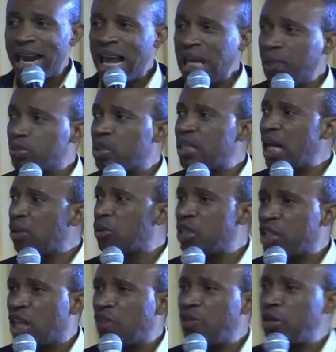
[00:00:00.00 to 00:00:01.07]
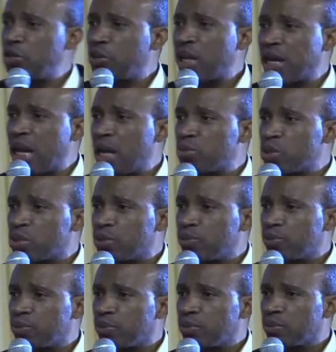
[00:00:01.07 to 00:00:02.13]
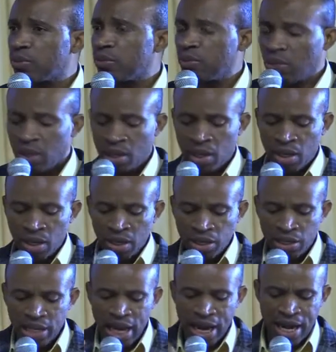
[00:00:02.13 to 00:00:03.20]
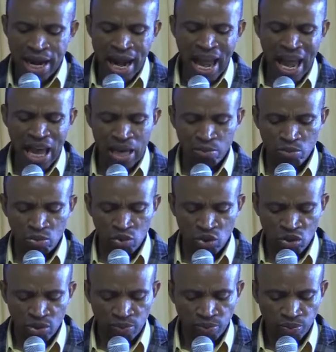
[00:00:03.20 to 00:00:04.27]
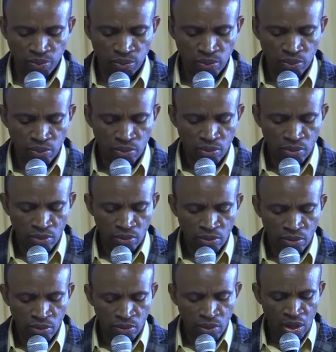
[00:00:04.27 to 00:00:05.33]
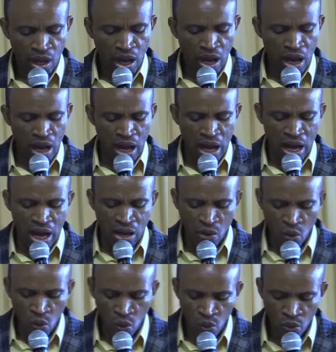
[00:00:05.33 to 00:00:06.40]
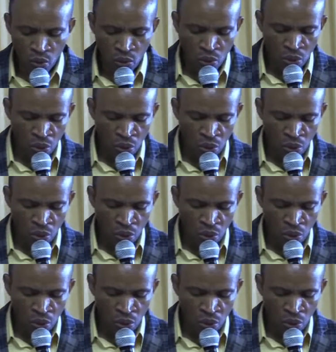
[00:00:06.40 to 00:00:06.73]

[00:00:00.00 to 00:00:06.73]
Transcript: their names. Now he's giving you their names. Their names are